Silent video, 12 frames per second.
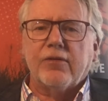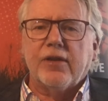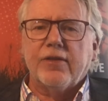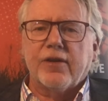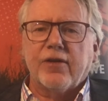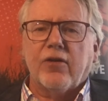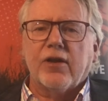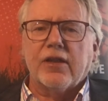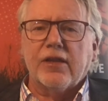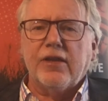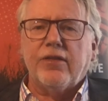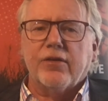in the non
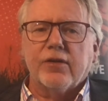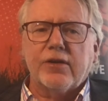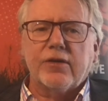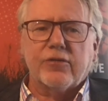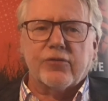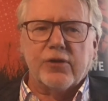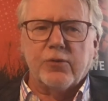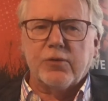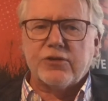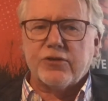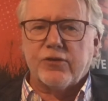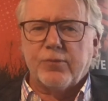lethal industry,
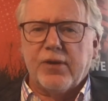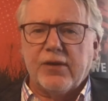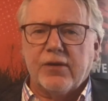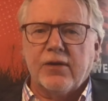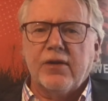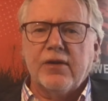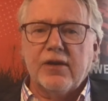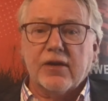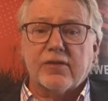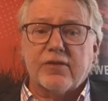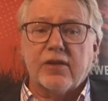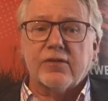which has been
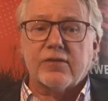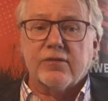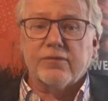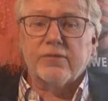extensive.